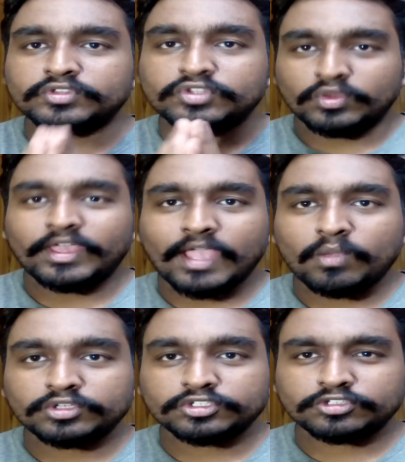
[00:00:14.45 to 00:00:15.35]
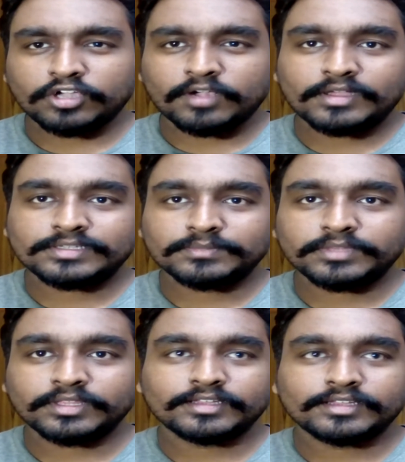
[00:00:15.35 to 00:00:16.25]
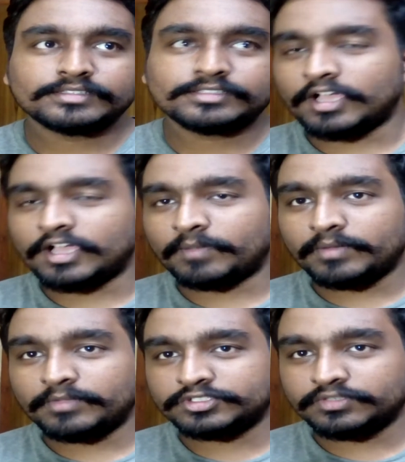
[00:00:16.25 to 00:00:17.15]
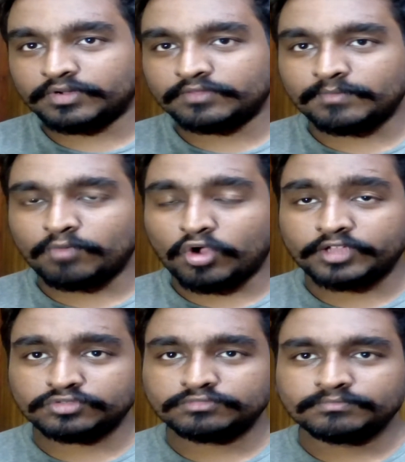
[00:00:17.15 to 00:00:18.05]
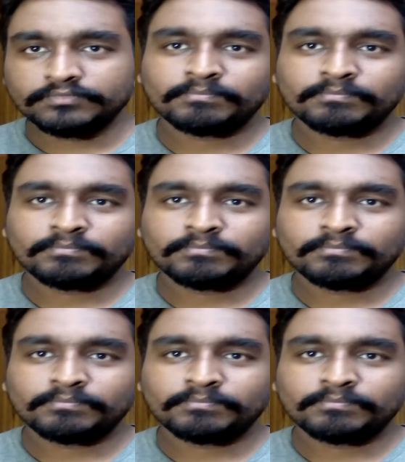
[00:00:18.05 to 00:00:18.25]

today I wanted to talk about something that is pretty much different from what I do.